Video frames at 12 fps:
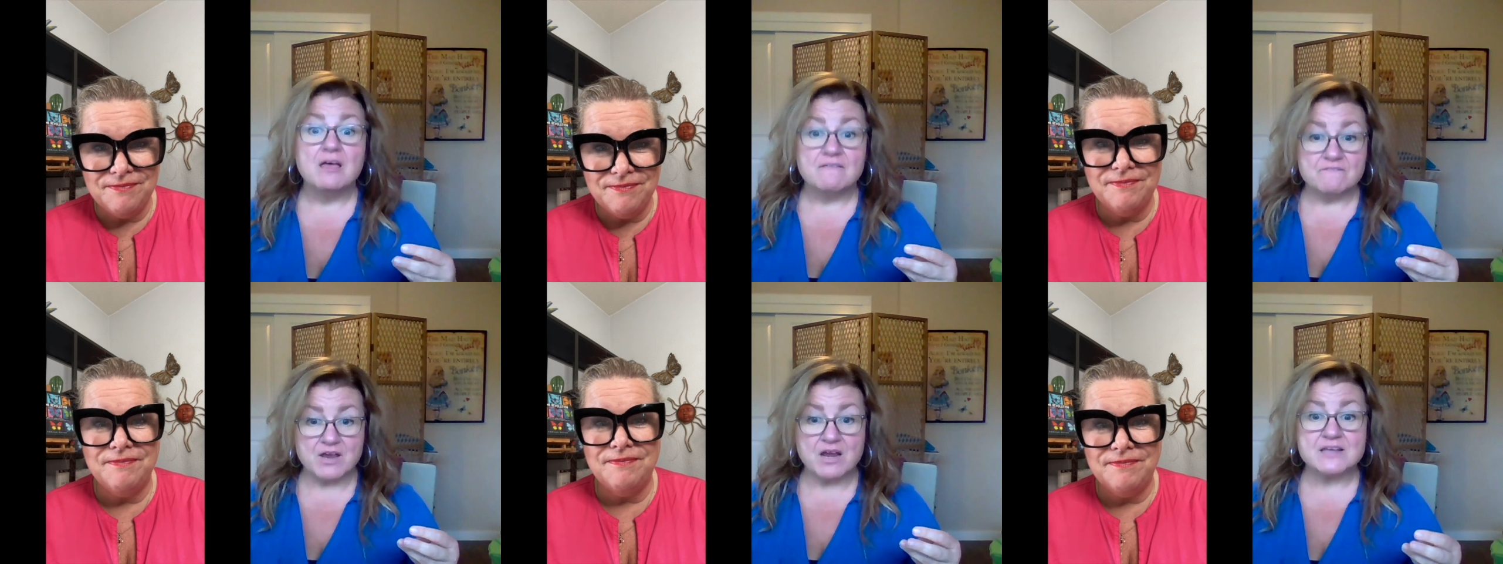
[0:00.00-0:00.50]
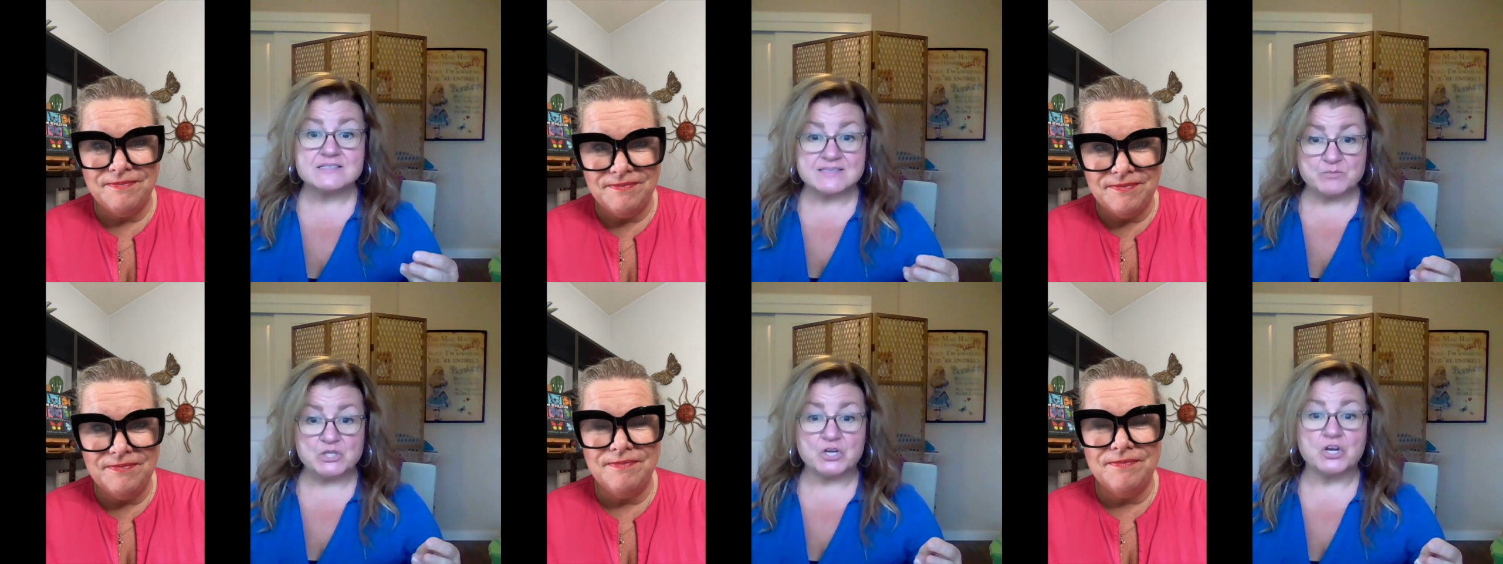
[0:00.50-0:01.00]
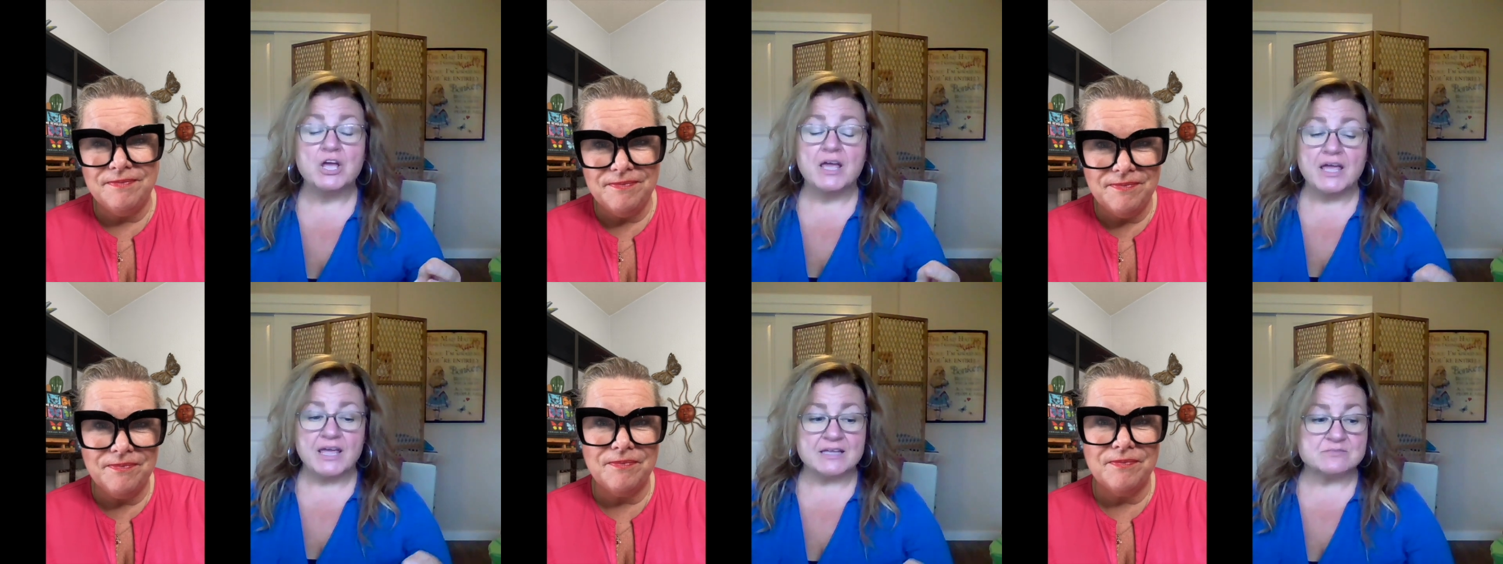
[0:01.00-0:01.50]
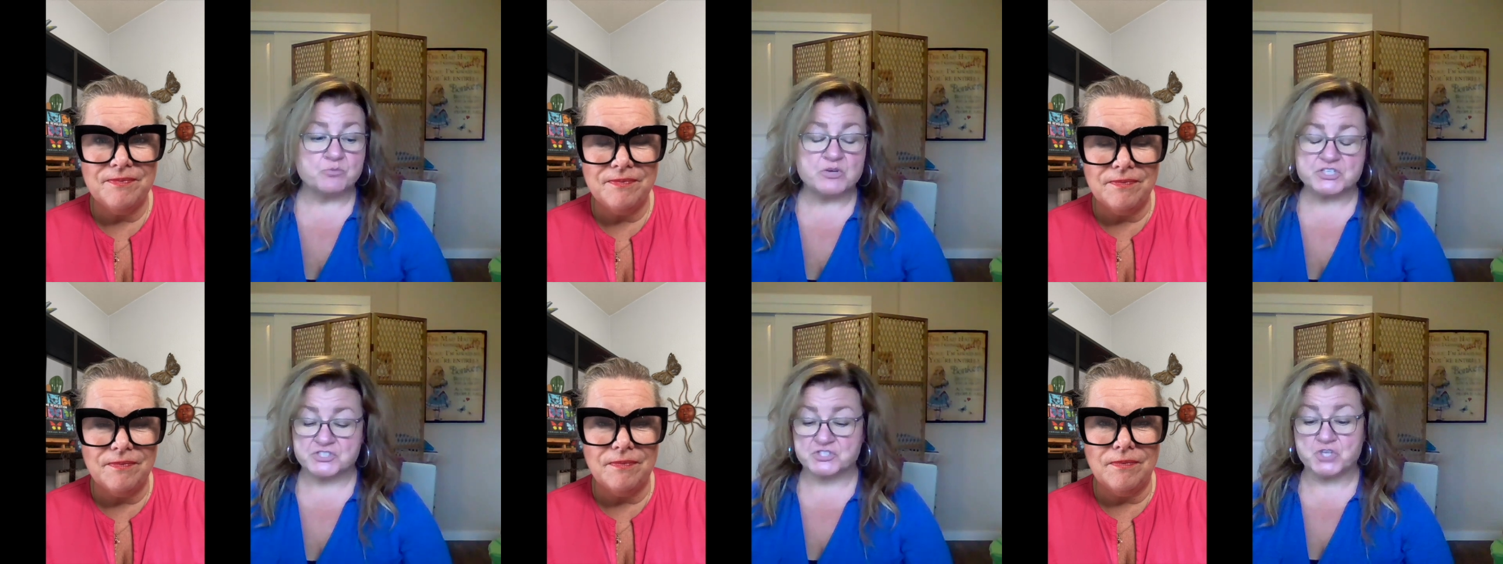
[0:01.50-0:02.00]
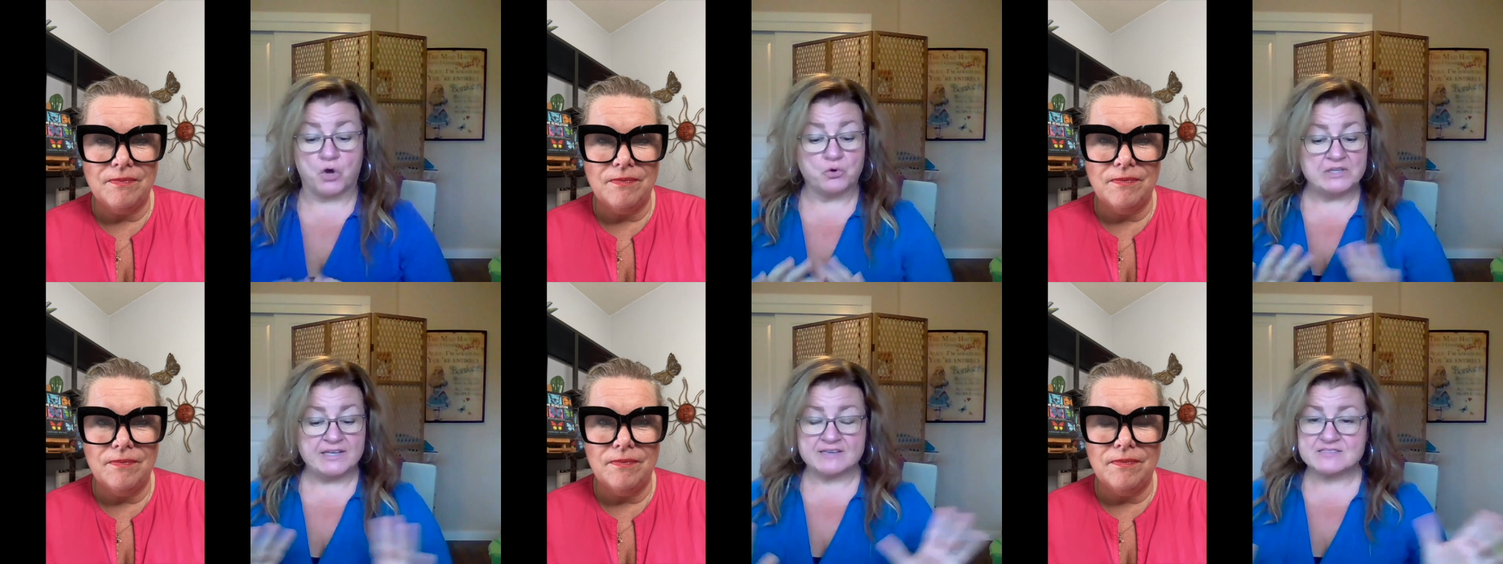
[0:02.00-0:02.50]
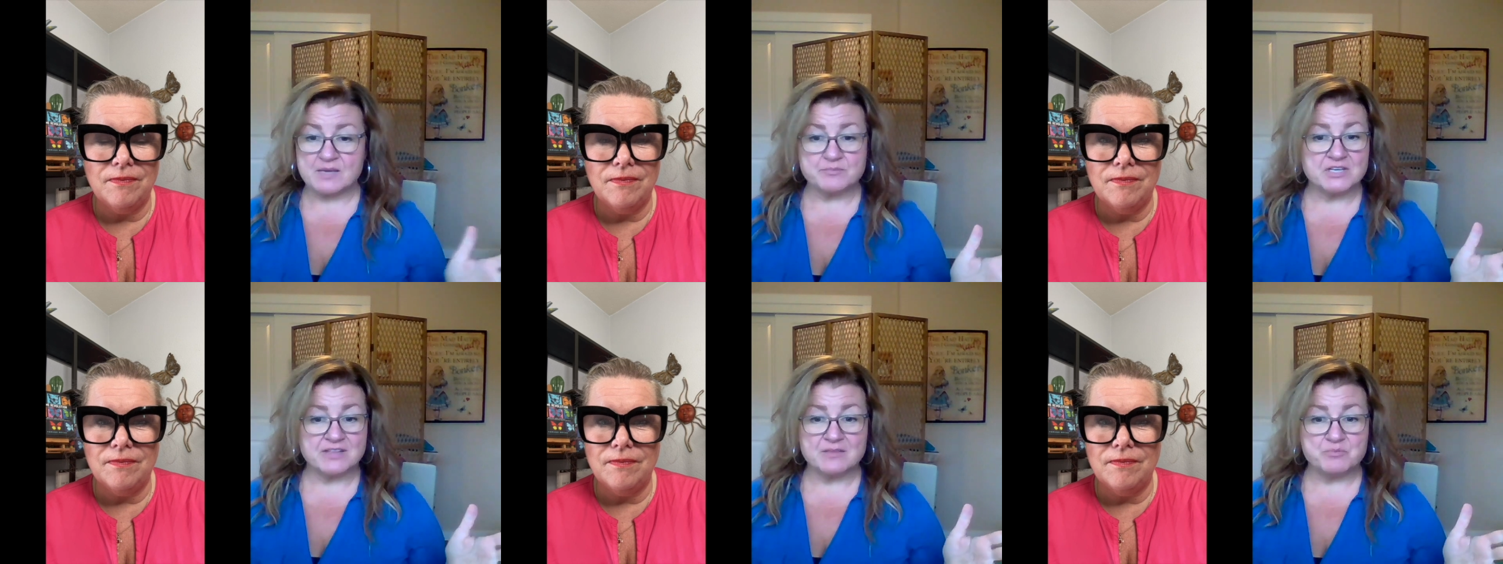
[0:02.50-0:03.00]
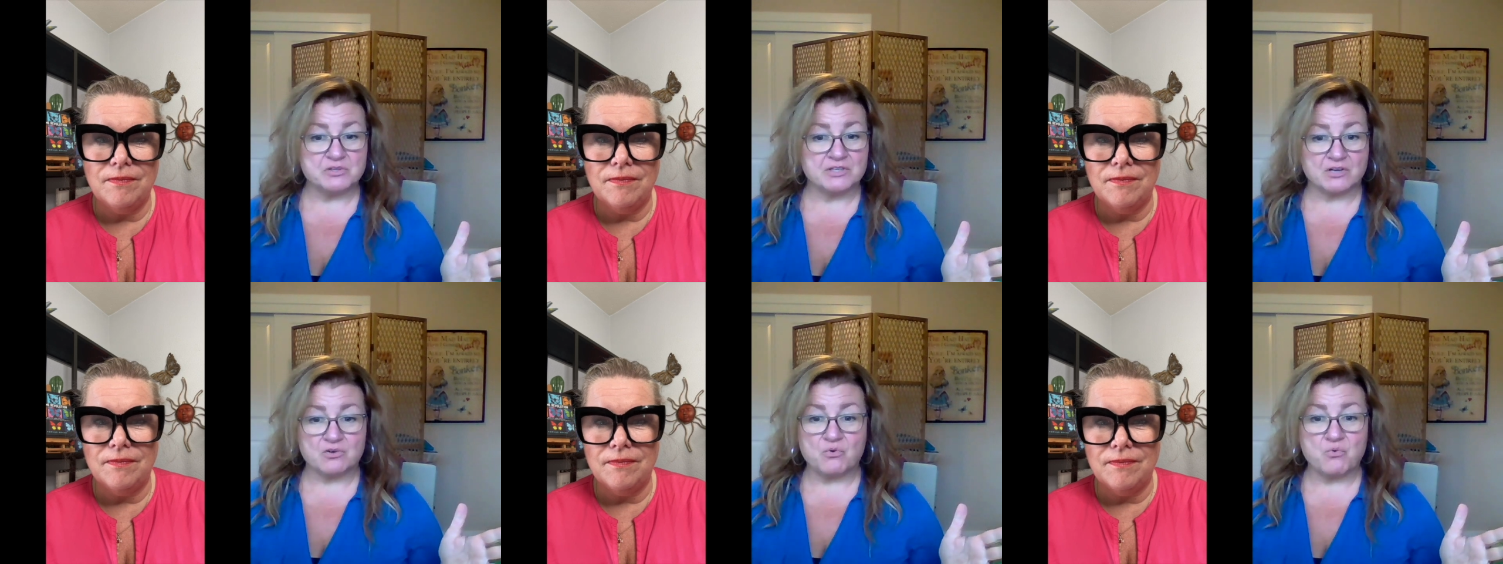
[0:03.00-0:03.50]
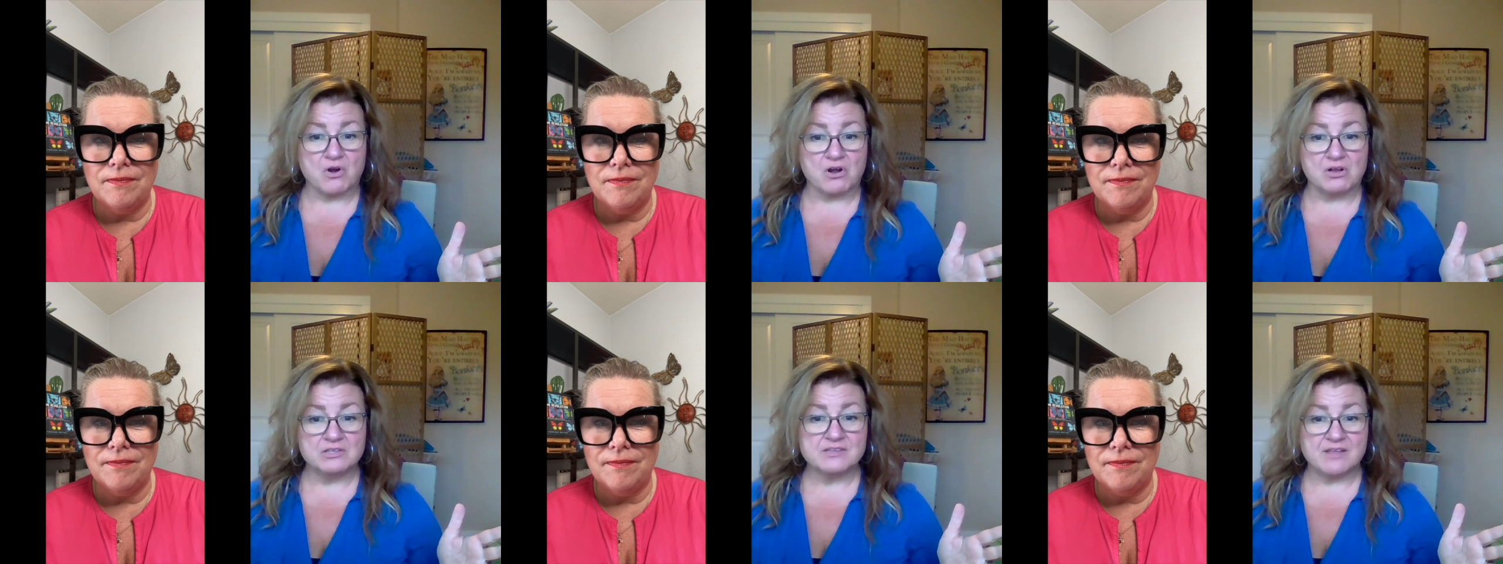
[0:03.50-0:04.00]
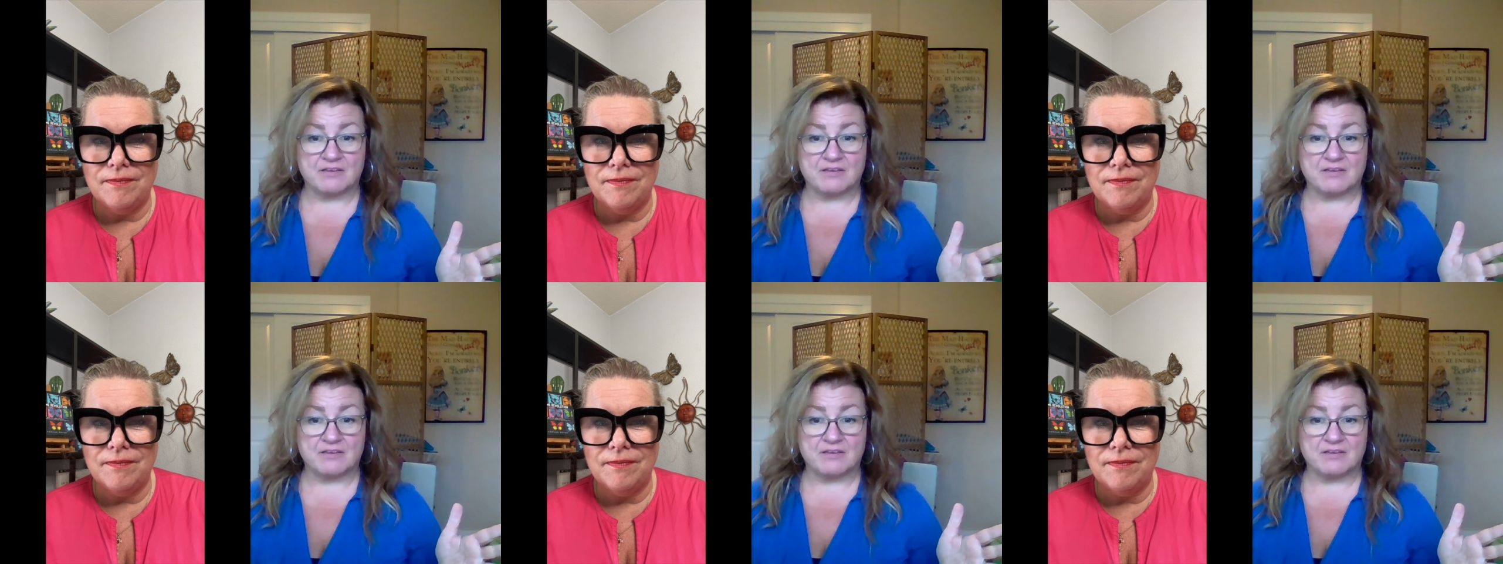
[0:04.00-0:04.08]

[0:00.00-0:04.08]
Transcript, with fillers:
Speaker 1: Very similar, it, which is totally accepted in the political world.